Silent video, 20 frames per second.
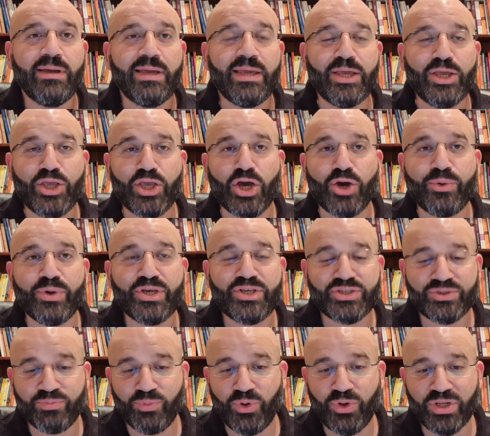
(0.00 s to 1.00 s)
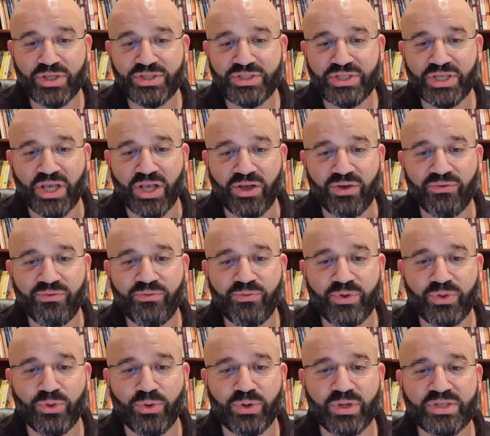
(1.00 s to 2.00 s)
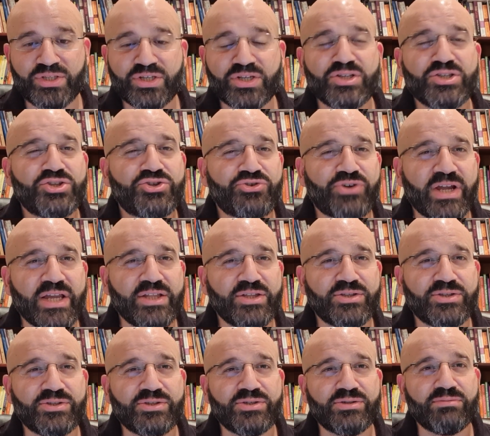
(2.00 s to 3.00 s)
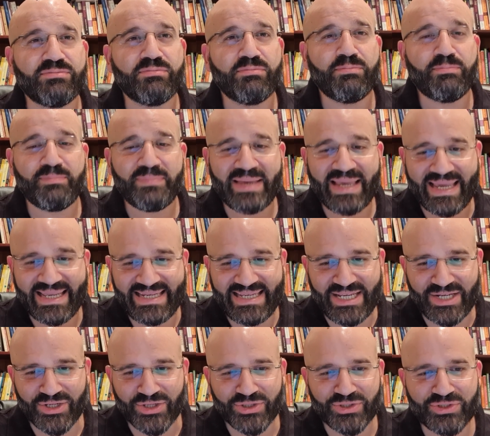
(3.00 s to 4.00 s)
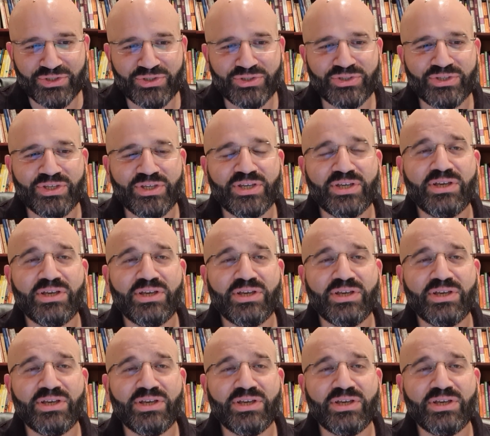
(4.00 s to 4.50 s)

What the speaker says: egoic, smaller self with all its constraints, pettiness,